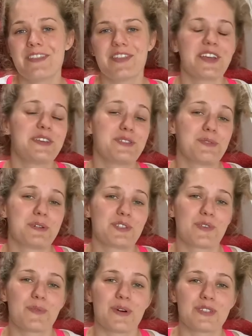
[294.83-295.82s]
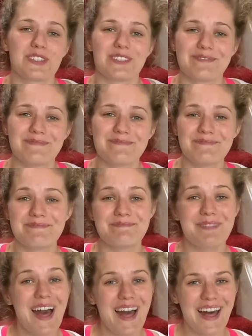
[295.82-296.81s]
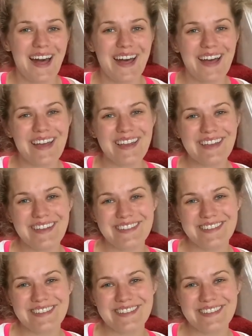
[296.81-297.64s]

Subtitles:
Thank you so much for watching. Bye.